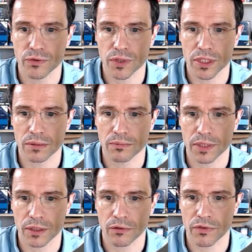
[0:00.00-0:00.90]

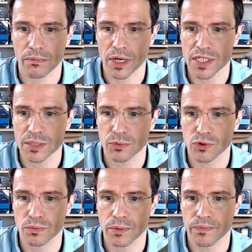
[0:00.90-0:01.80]
renaming of the bicep
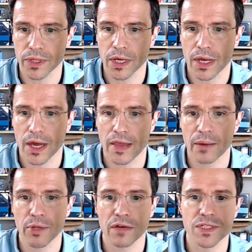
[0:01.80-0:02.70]
group, and then
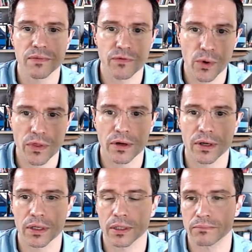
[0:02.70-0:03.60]
we have some further
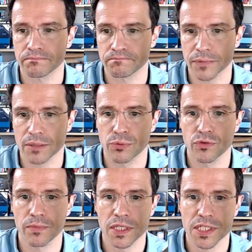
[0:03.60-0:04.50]

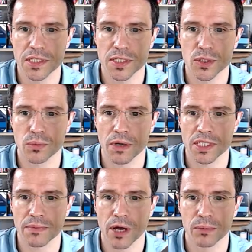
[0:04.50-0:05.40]
improvements. So
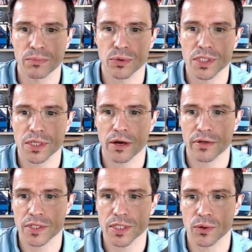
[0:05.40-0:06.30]
bicep outputs are
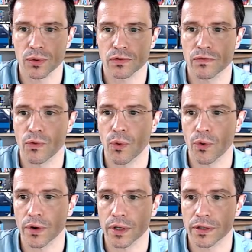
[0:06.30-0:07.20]
now stored
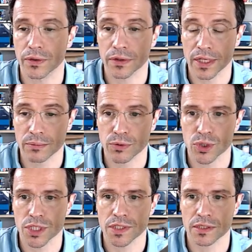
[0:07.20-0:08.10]
for .NET
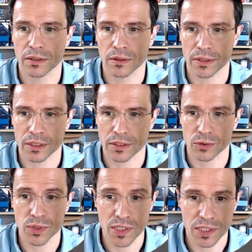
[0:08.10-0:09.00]
projects in the .NET
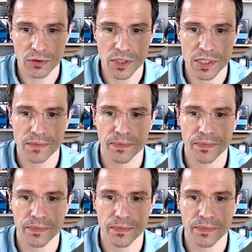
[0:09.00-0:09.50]
user secrets.